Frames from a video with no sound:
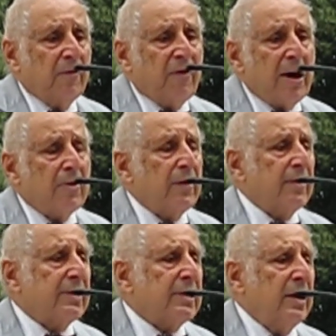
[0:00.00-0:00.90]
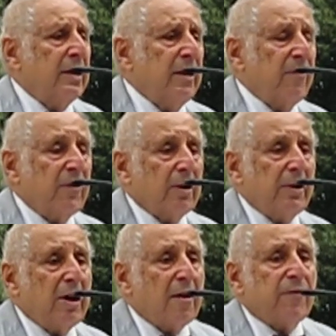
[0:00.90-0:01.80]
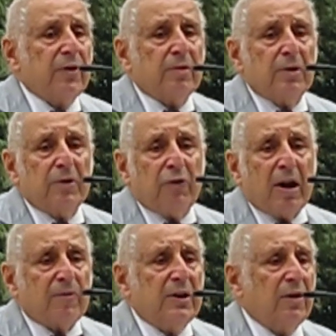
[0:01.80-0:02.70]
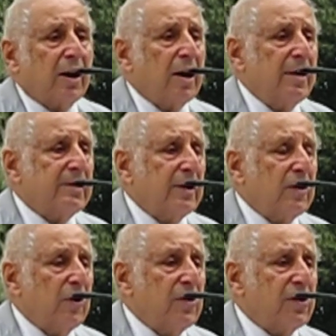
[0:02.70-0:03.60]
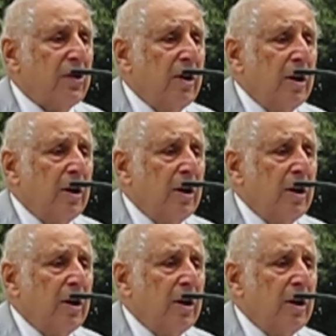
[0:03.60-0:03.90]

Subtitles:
founders in Philadelphia who were drafting the Constitution.